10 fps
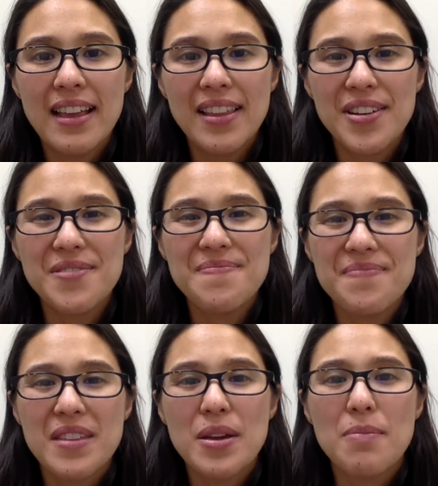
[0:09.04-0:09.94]
Hello,
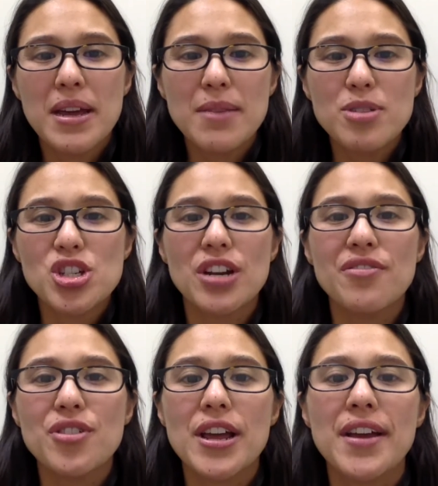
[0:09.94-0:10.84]
my name is
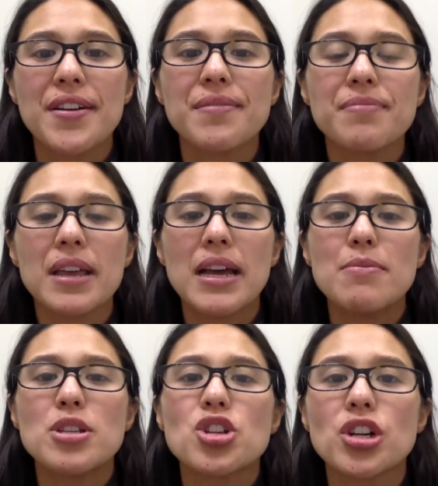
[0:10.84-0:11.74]
Jennifer Nayor. I
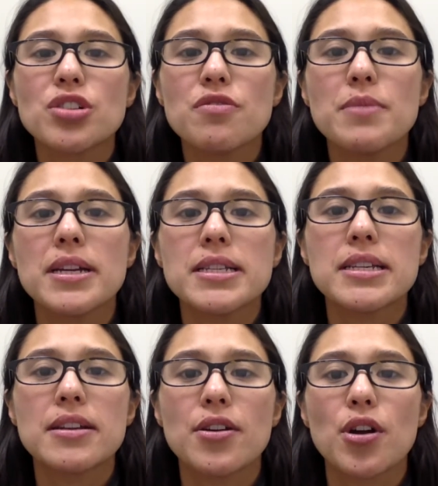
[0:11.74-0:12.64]
am an instructor of
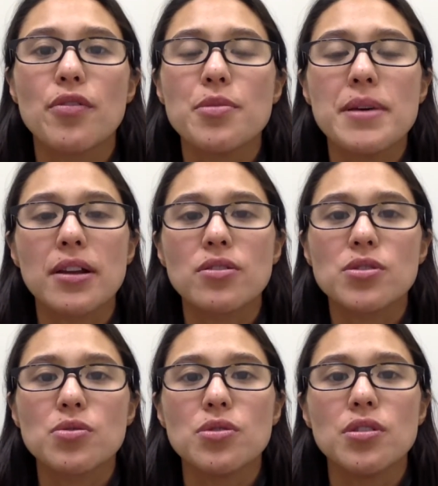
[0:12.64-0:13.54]
medicine at Harvard Medical
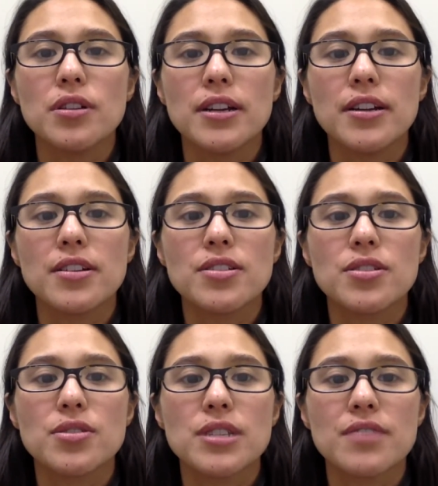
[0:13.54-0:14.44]
School and an
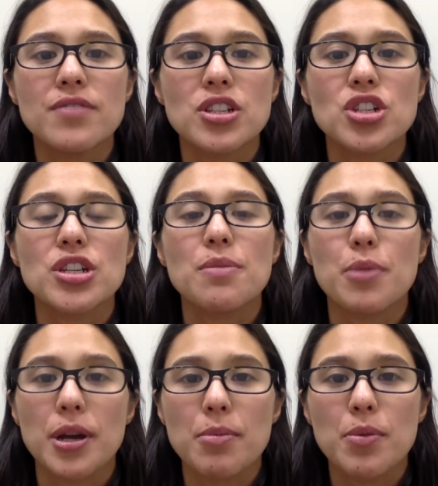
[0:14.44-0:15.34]
associate physician at
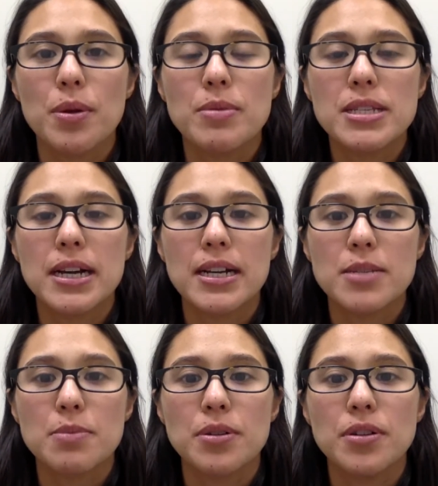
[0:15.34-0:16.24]
Brigham and Women's
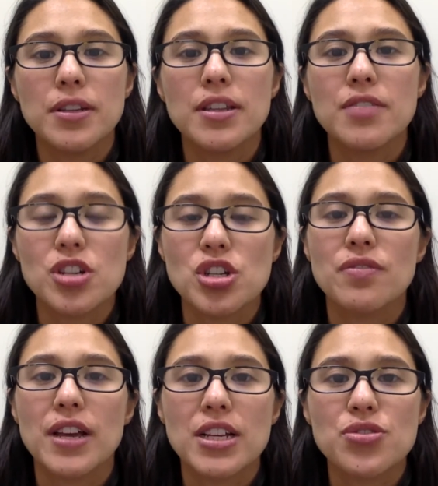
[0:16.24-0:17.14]
Hospital in the Division
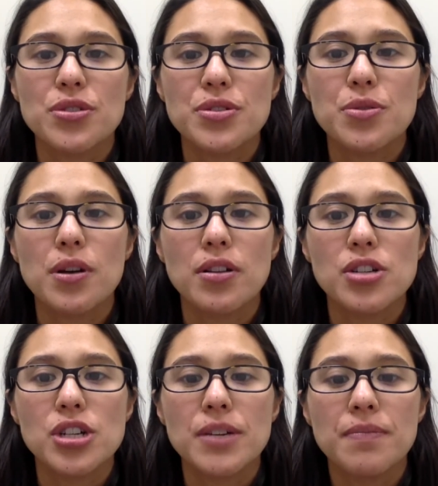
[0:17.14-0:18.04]
of
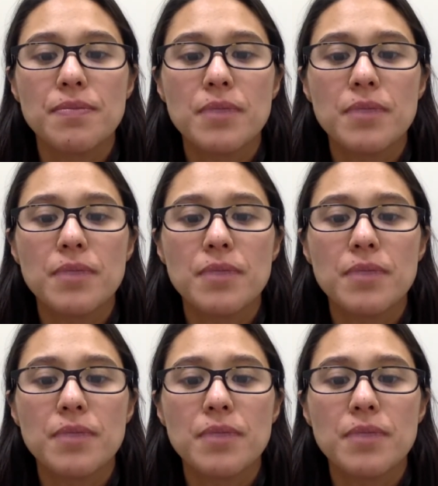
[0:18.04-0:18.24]
Gastroenterology.